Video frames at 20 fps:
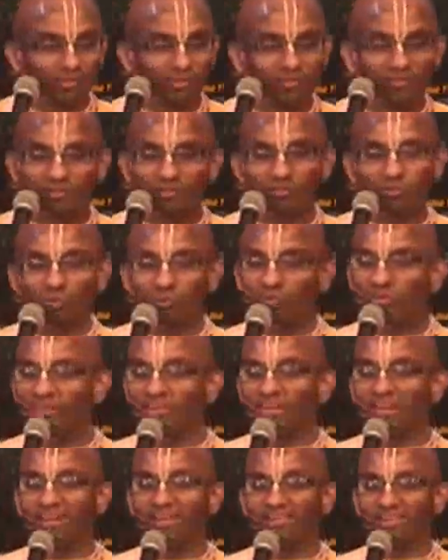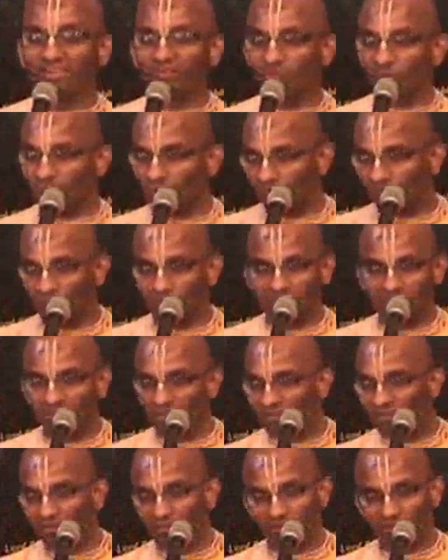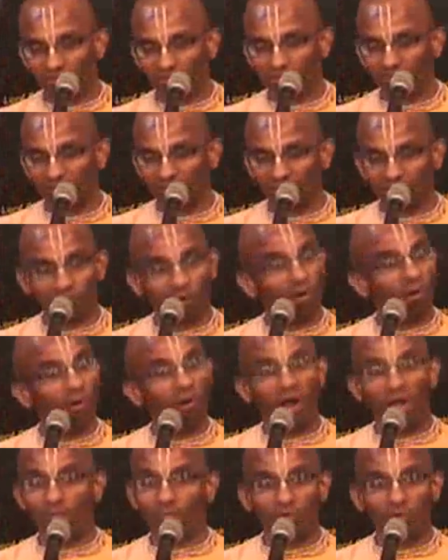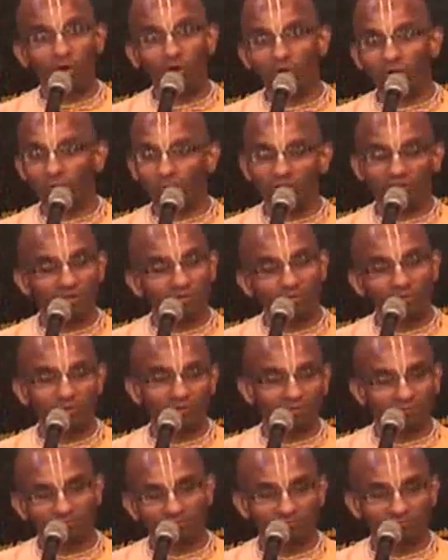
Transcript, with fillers: so this is so titillating for the false ego to think, you know, oh, I'm God, very good.